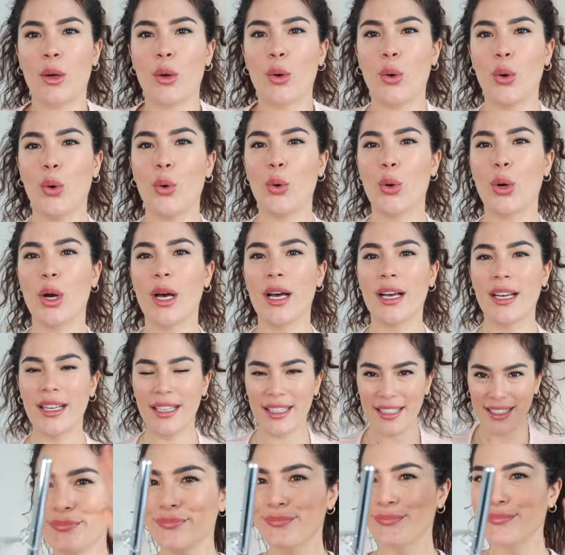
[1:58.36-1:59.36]
Whew.
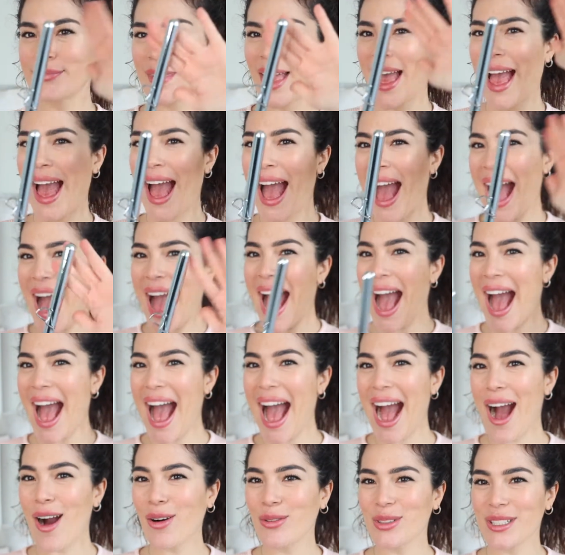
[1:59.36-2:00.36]

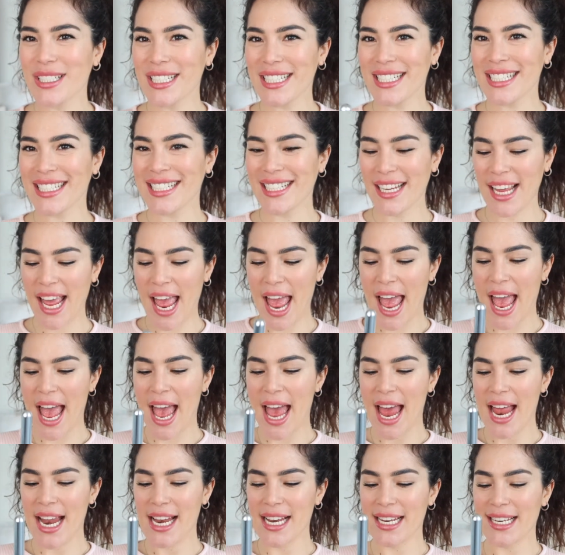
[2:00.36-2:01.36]
Ouch!
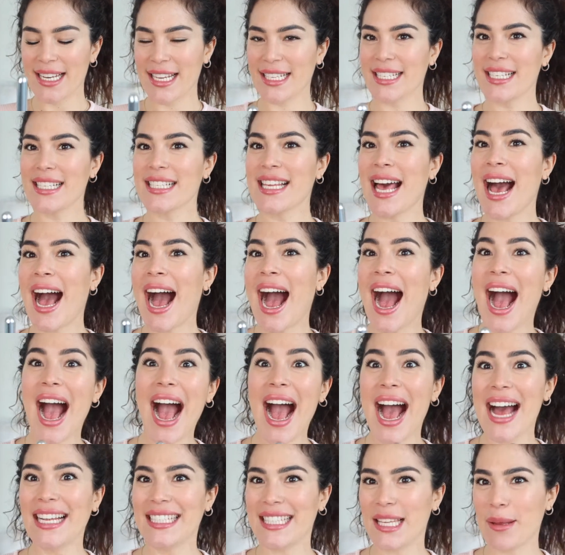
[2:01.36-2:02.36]
This is
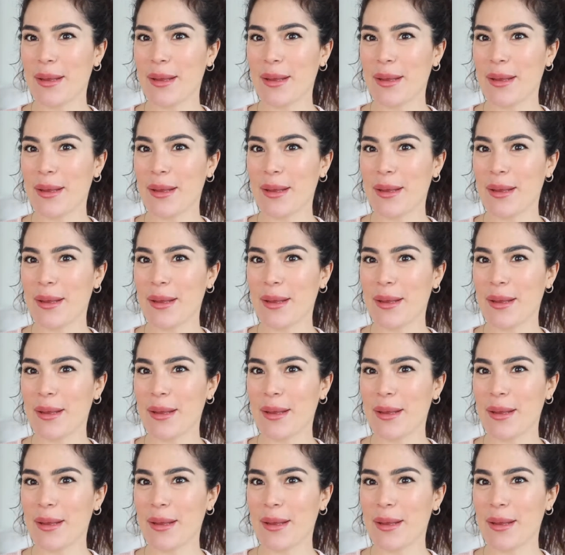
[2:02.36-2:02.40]
hot,